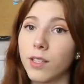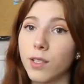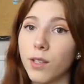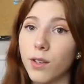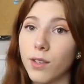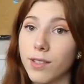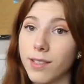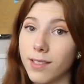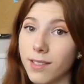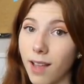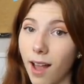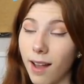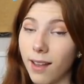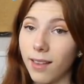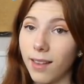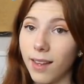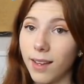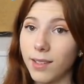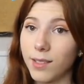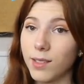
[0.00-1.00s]
is
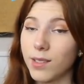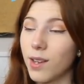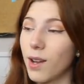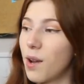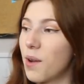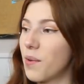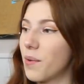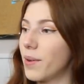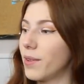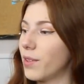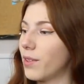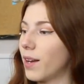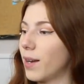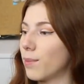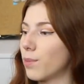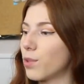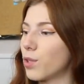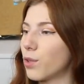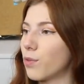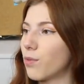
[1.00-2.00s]
silent when your
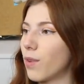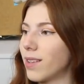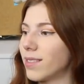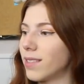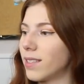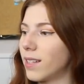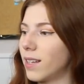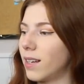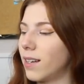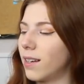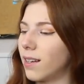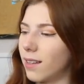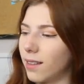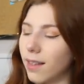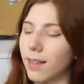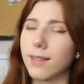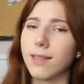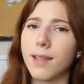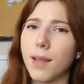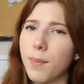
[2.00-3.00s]
hamster runs in it,
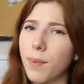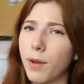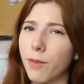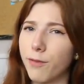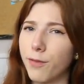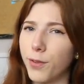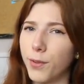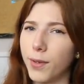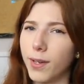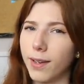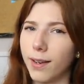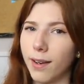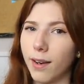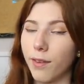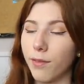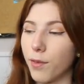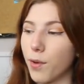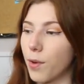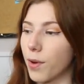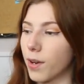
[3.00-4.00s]
unless they put food in it,
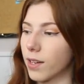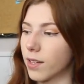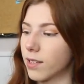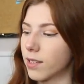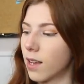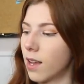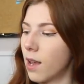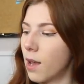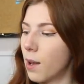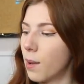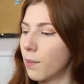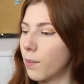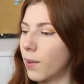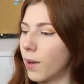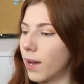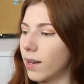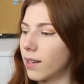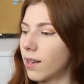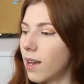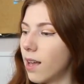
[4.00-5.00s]
of course.
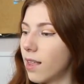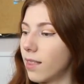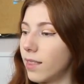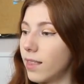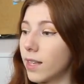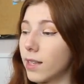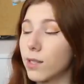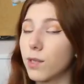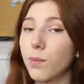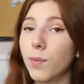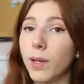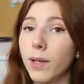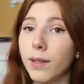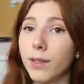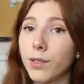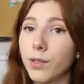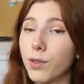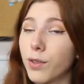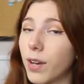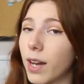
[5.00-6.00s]
But this wheel
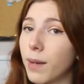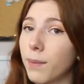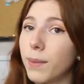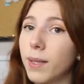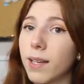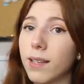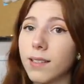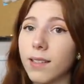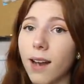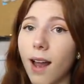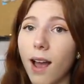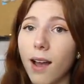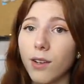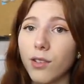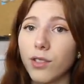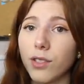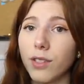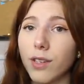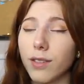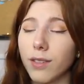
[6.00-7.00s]
is great because it
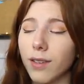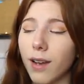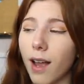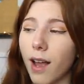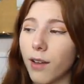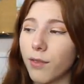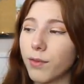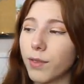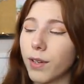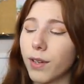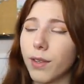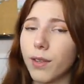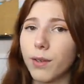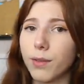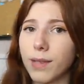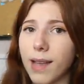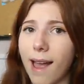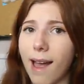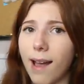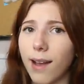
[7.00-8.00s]
actually doesn't have one of
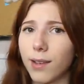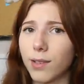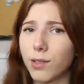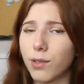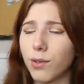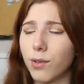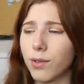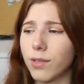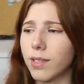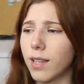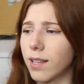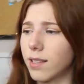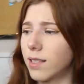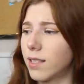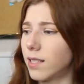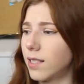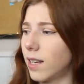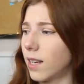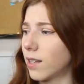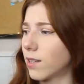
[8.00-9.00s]
those axles that
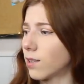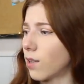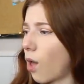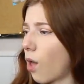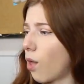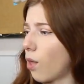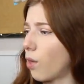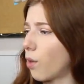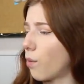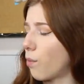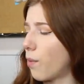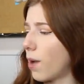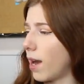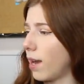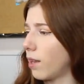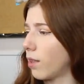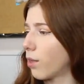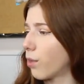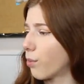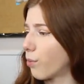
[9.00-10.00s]
sticks all the
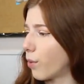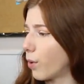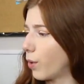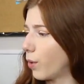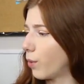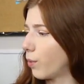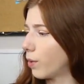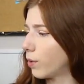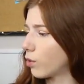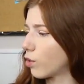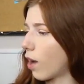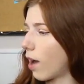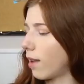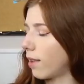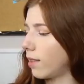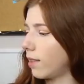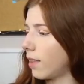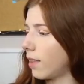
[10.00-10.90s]
way through, which I